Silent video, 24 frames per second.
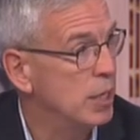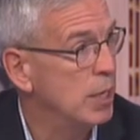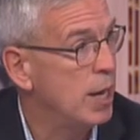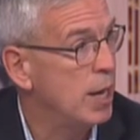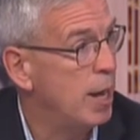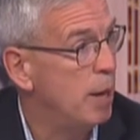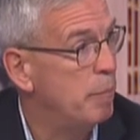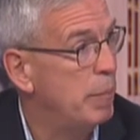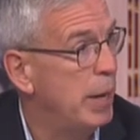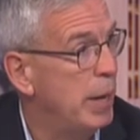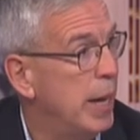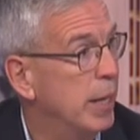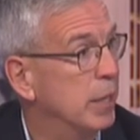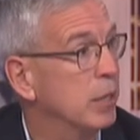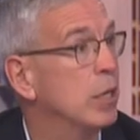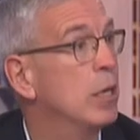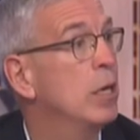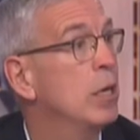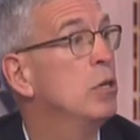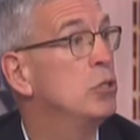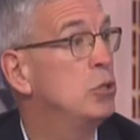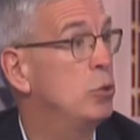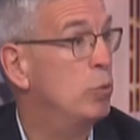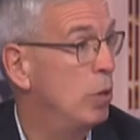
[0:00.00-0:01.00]
compact
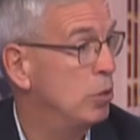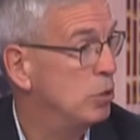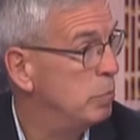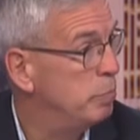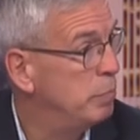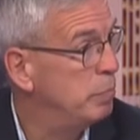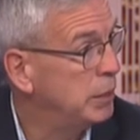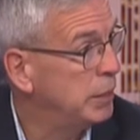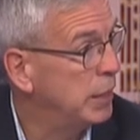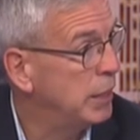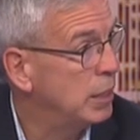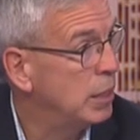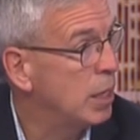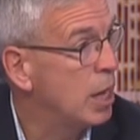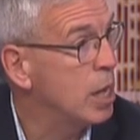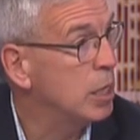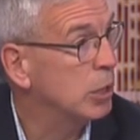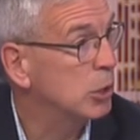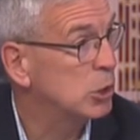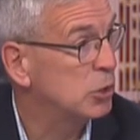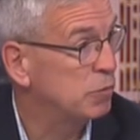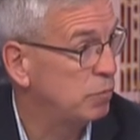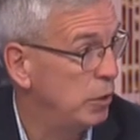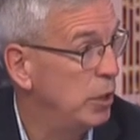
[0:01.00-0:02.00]
$200 million
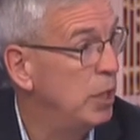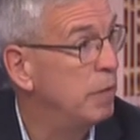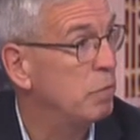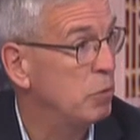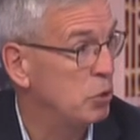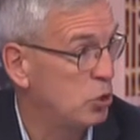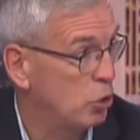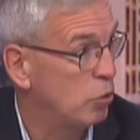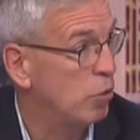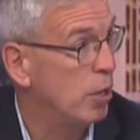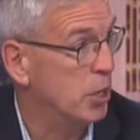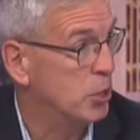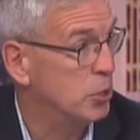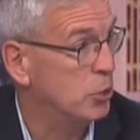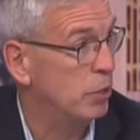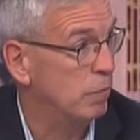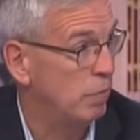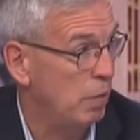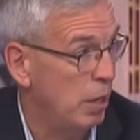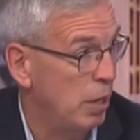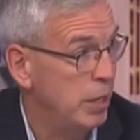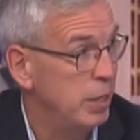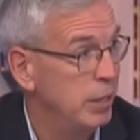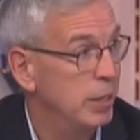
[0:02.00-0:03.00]
for infrastructure,
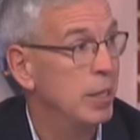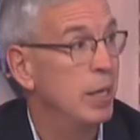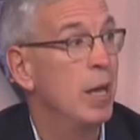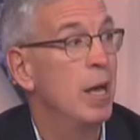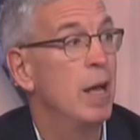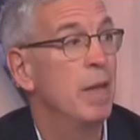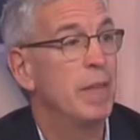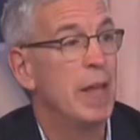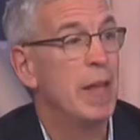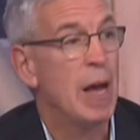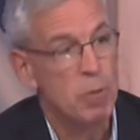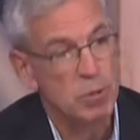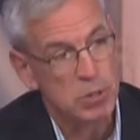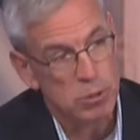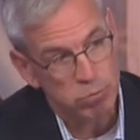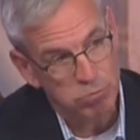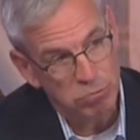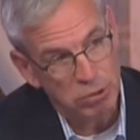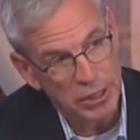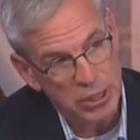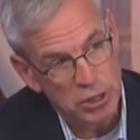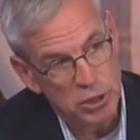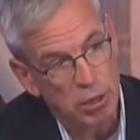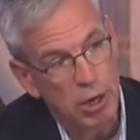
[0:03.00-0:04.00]
right? That was
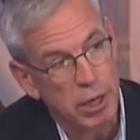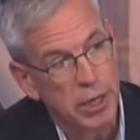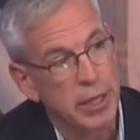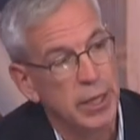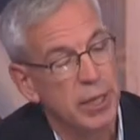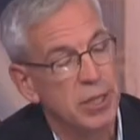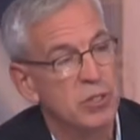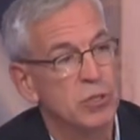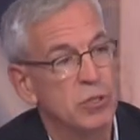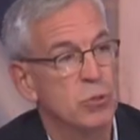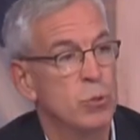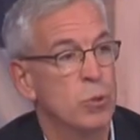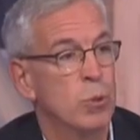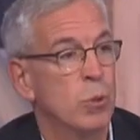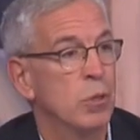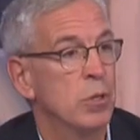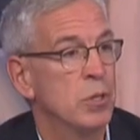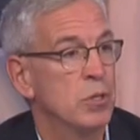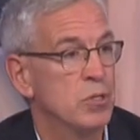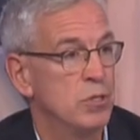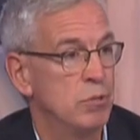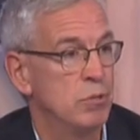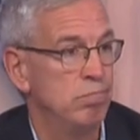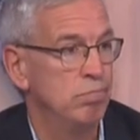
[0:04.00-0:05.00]
really targeted
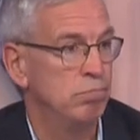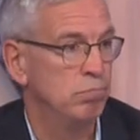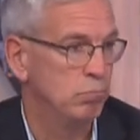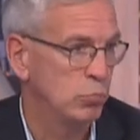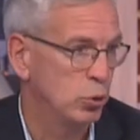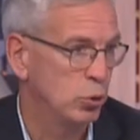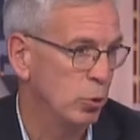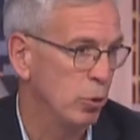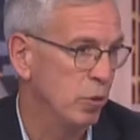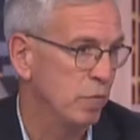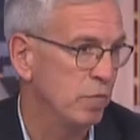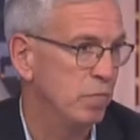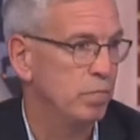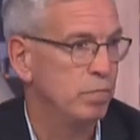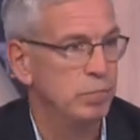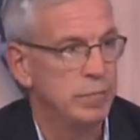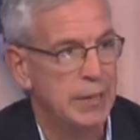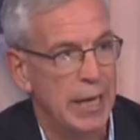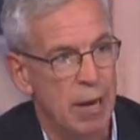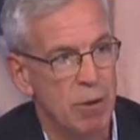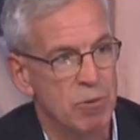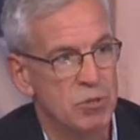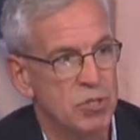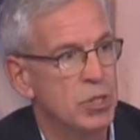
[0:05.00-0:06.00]
towards sort of
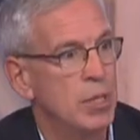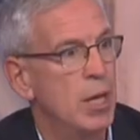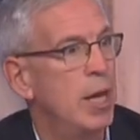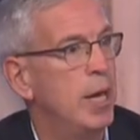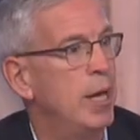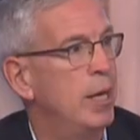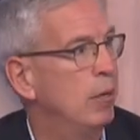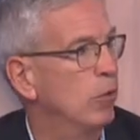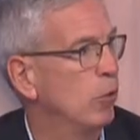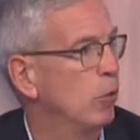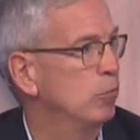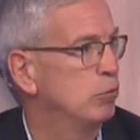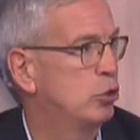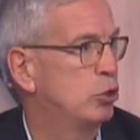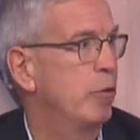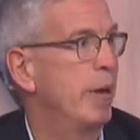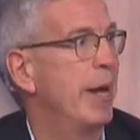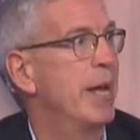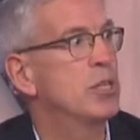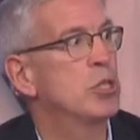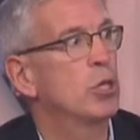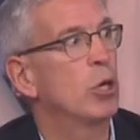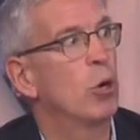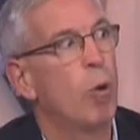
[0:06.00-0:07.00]
downstate,
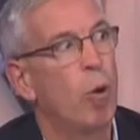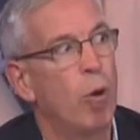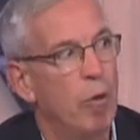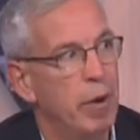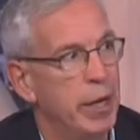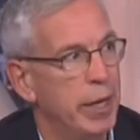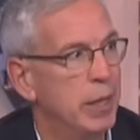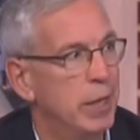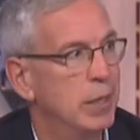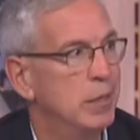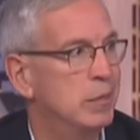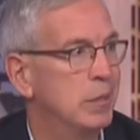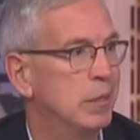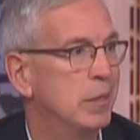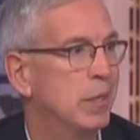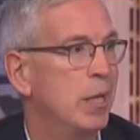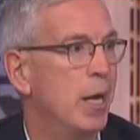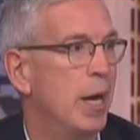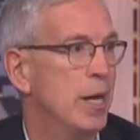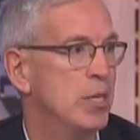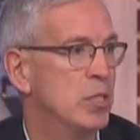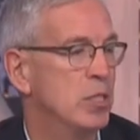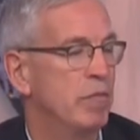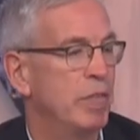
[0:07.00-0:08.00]
transit-oriented
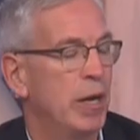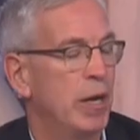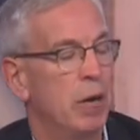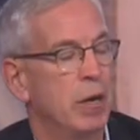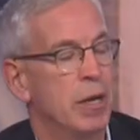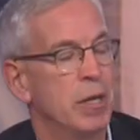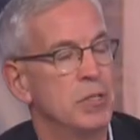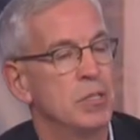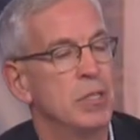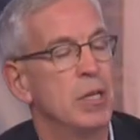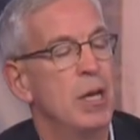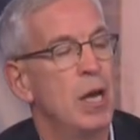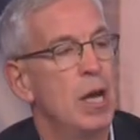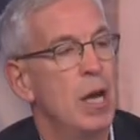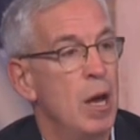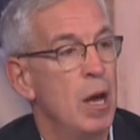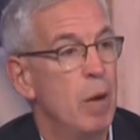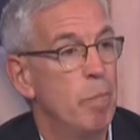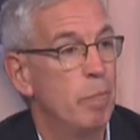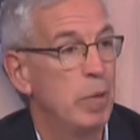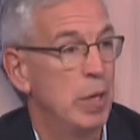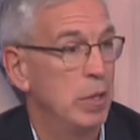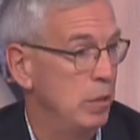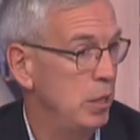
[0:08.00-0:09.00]
kinds of areas.
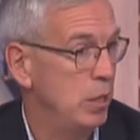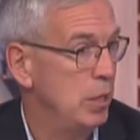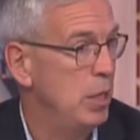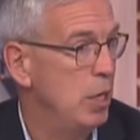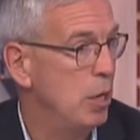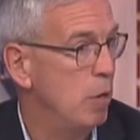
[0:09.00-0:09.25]
But,